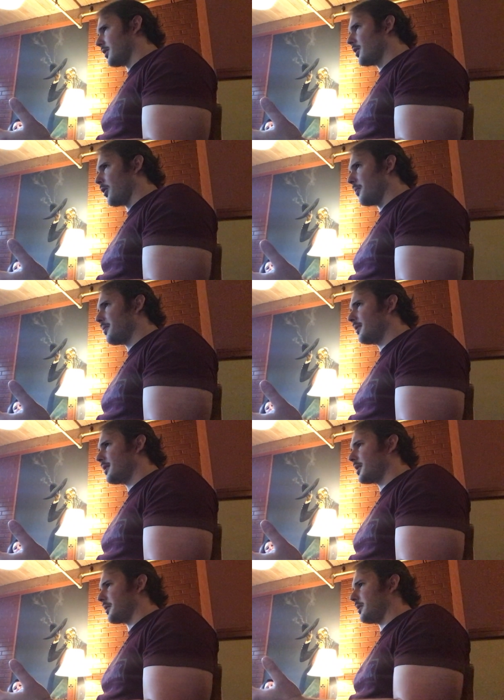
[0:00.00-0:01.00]
to cope,
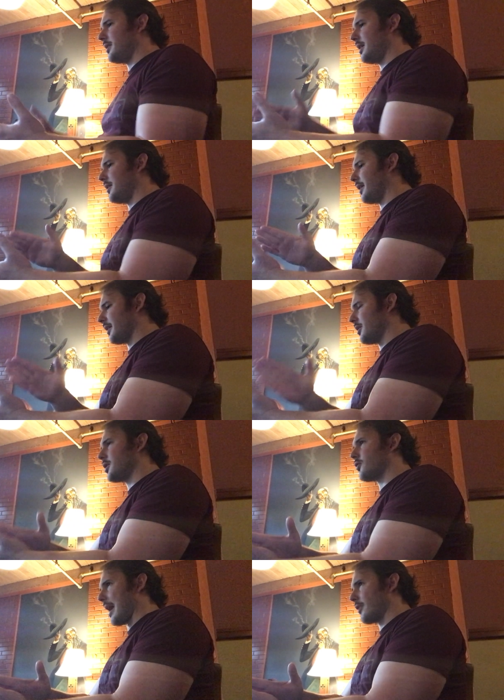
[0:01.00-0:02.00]
so you need like a
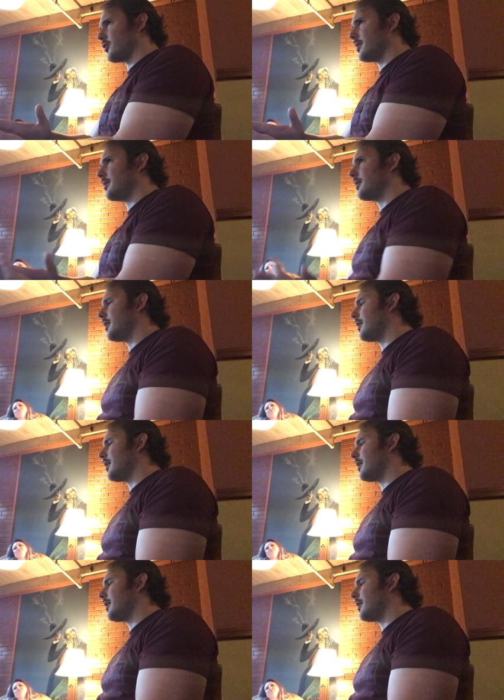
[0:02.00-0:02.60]
distraction.